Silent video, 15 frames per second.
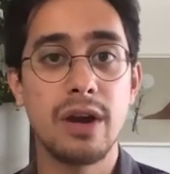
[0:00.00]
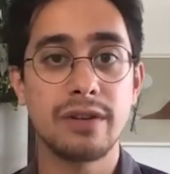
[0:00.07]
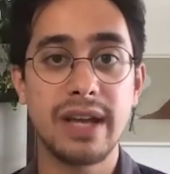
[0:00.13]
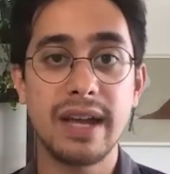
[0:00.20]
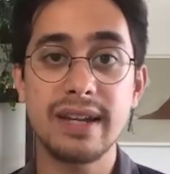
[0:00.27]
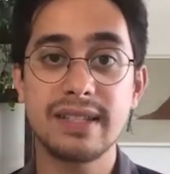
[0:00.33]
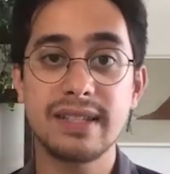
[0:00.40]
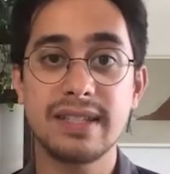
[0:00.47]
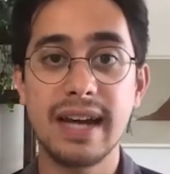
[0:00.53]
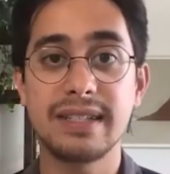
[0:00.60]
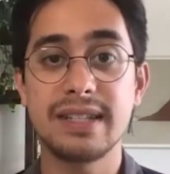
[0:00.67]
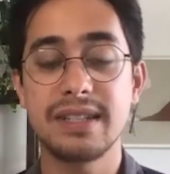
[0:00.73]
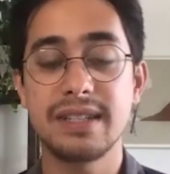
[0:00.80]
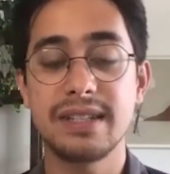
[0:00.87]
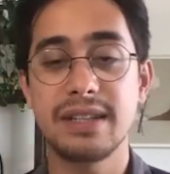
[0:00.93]
for data
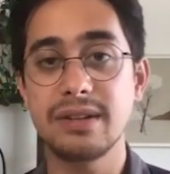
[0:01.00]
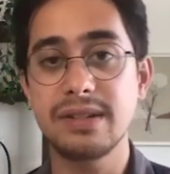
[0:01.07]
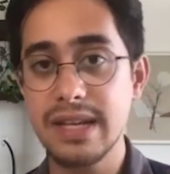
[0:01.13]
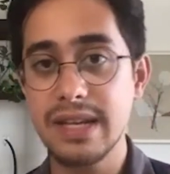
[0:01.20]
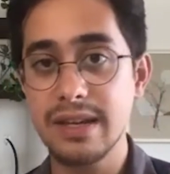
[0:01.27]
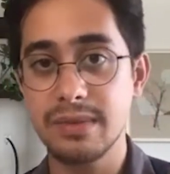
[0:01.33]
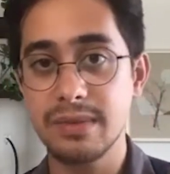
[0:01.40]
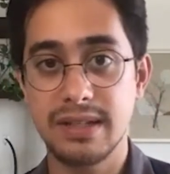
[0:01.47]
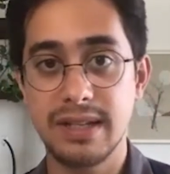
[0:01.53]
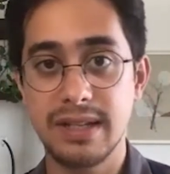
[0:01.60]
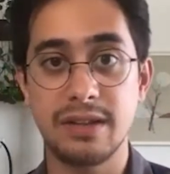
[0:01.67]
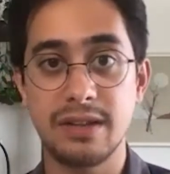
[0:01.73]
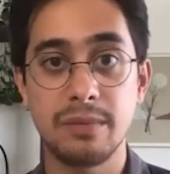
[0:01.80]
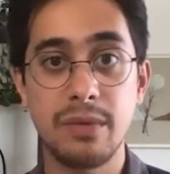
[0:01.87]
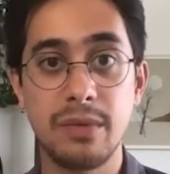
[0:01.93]
scientists and their teams to
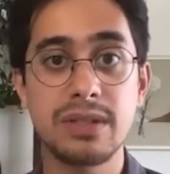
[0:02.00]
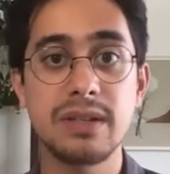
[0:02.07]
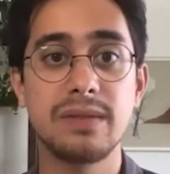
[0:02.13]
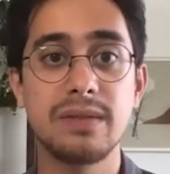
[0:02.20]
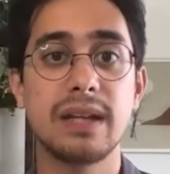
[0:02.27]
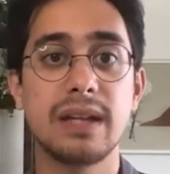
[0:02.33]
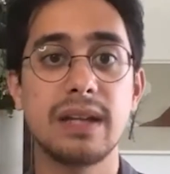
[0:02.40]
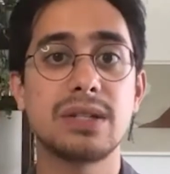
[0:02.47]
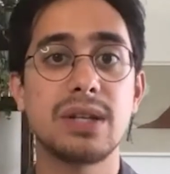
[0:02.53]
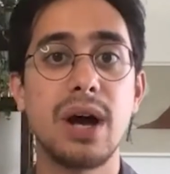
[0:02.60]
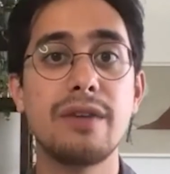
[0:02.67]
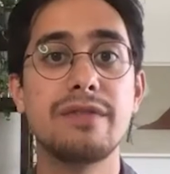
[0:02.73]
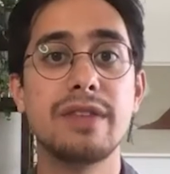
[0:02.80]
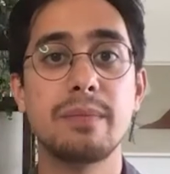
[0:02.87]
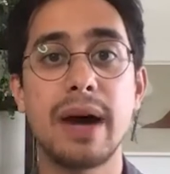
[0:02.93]
take the most advantage
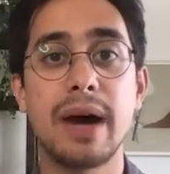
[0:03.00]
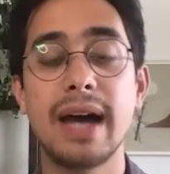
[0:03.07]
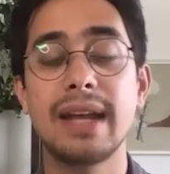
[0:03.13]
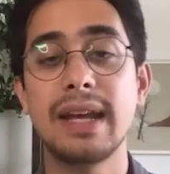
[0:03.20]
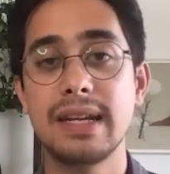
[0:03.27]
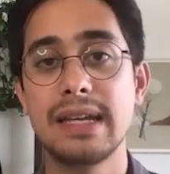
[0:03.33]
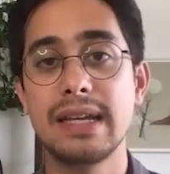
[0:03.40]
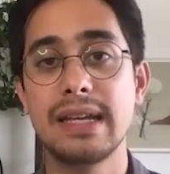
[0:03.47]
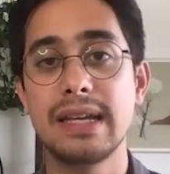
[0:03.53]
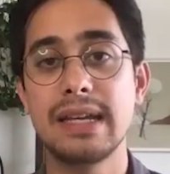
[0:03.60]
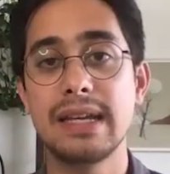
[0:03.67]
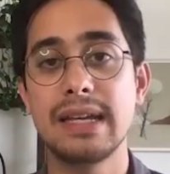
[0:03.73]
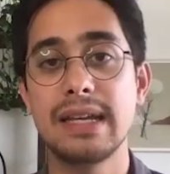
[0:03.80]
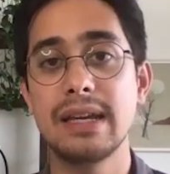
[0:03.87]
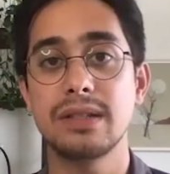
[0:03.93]
of the PyData
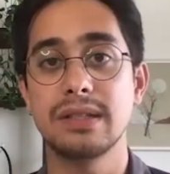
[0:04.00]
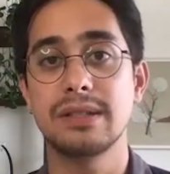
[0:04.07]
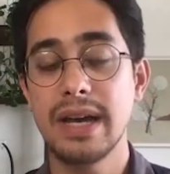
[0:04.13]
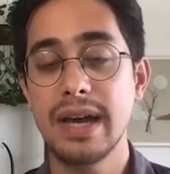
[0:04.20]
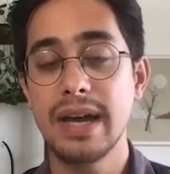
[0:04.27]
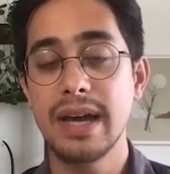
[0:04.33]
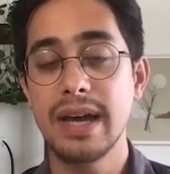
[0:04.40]
ecosystem